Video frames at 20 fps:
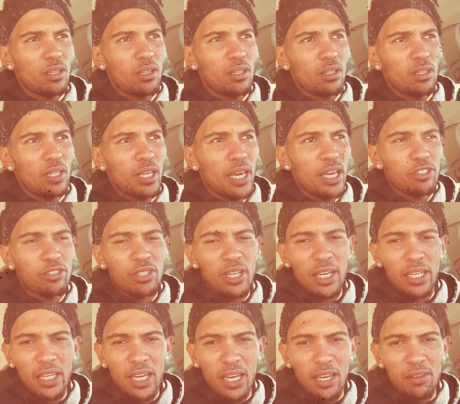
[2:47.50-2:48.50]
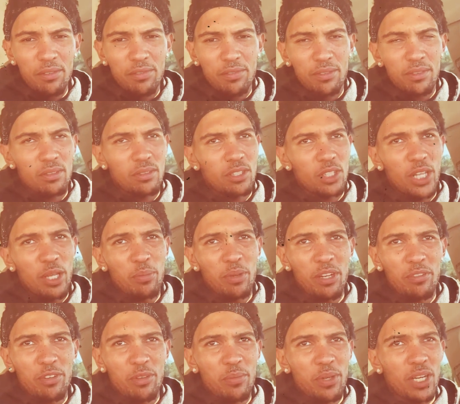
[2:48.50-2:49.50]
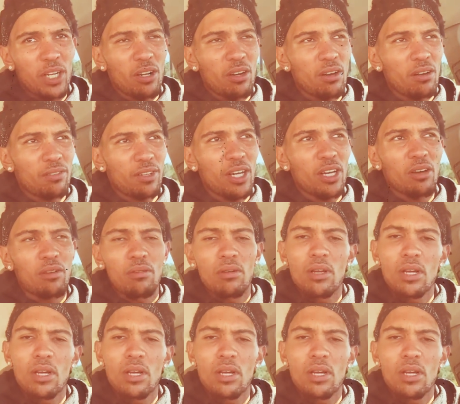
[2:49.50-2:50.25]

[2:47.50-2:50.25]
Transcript: the answers I gave, do they benefit me at all? No.